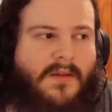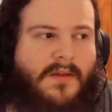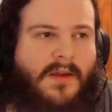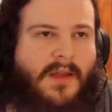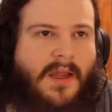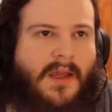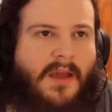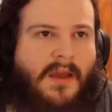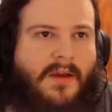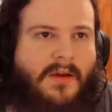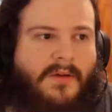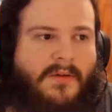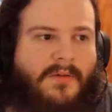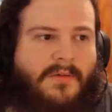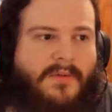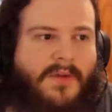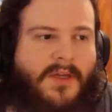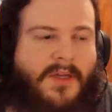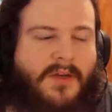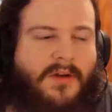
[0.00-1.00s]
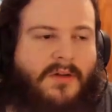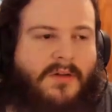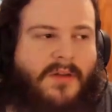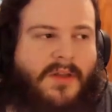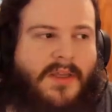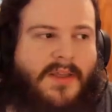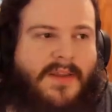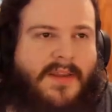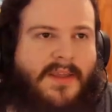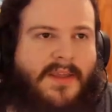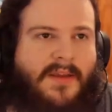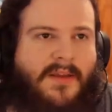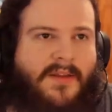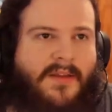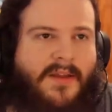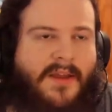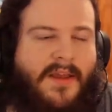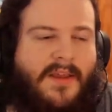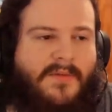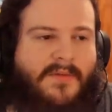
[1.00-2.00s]
Now, we can only
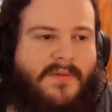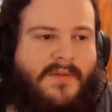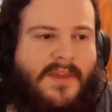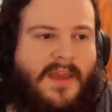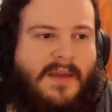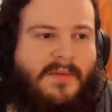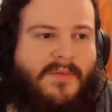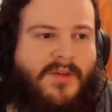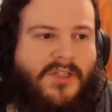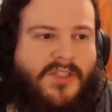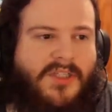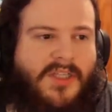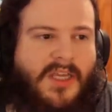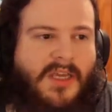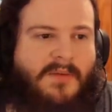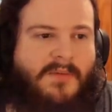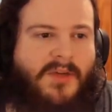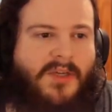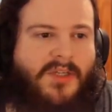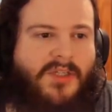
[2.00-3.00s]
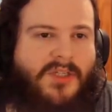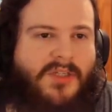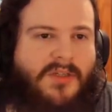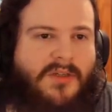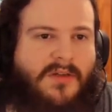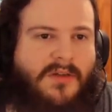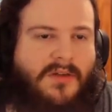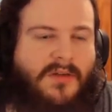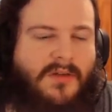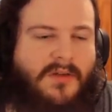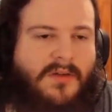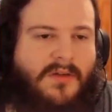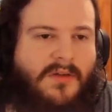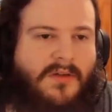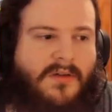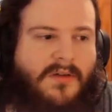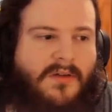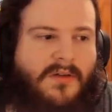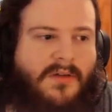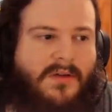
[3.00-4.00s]
deal as that much damage,
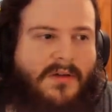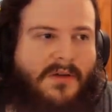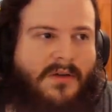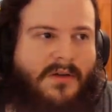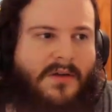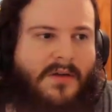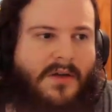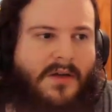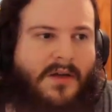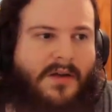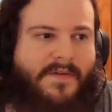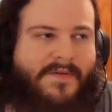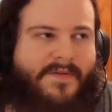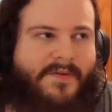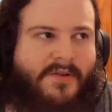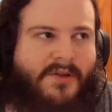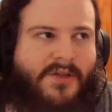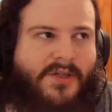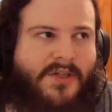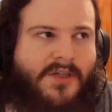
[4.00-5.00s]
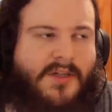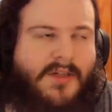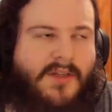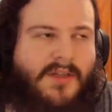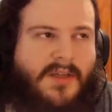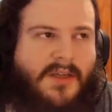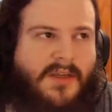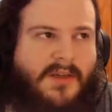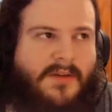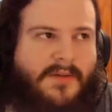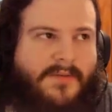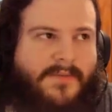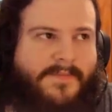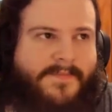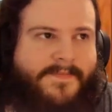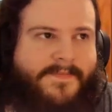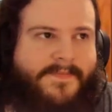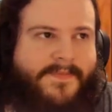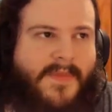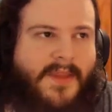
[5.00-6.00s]
unfortunately.
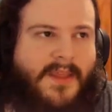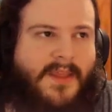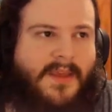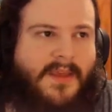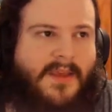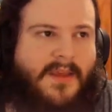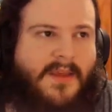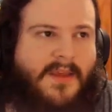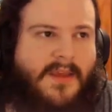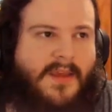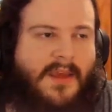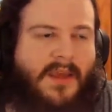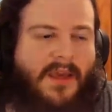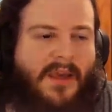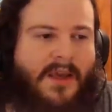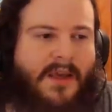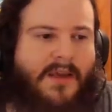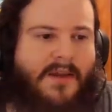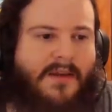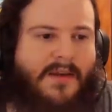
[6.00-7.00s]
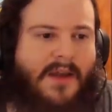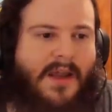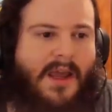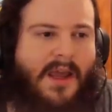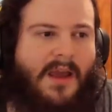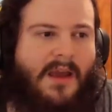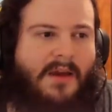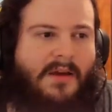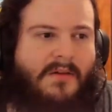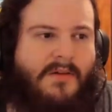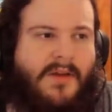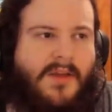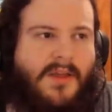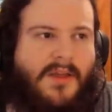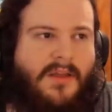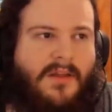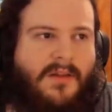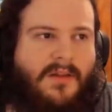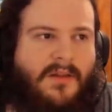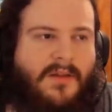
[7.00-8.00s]
And now
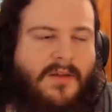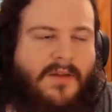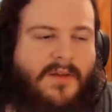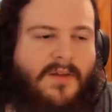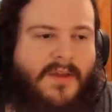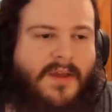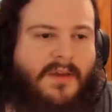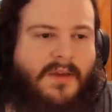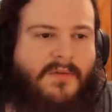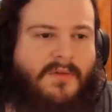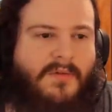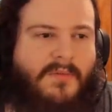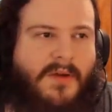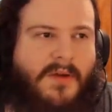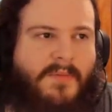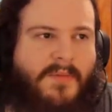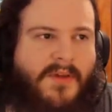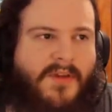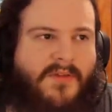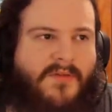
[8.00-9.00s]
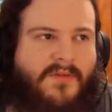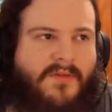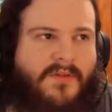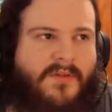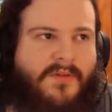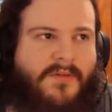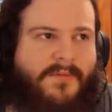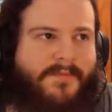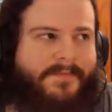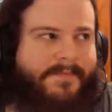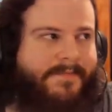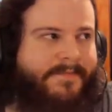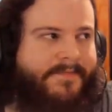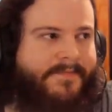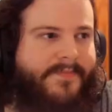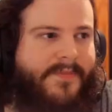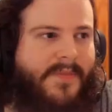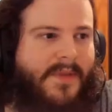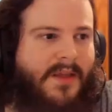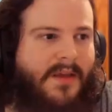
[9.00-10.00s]
it looks like we might be screwed.
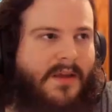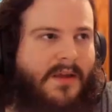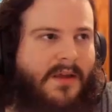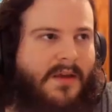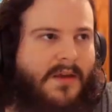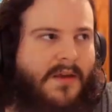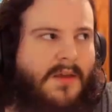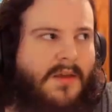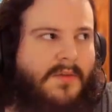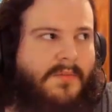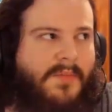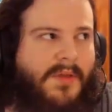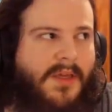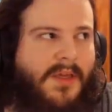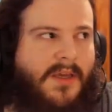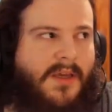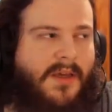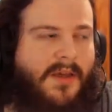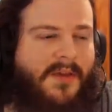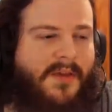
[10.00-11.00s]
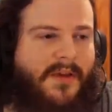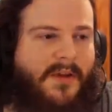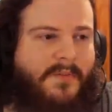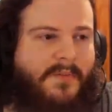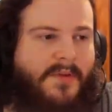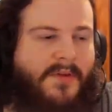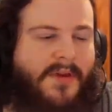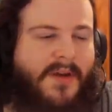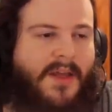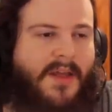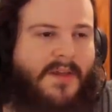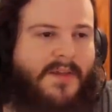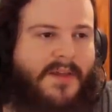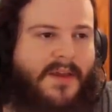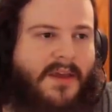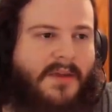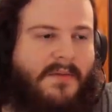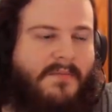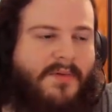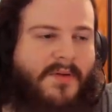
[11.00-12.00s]
Because our opponent has
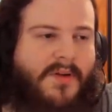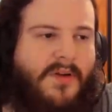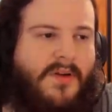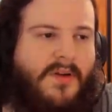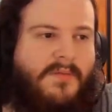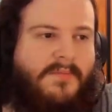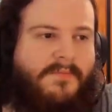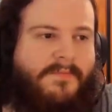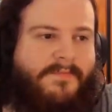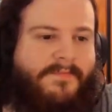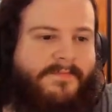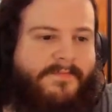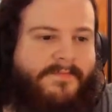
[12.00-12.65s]
Imperm.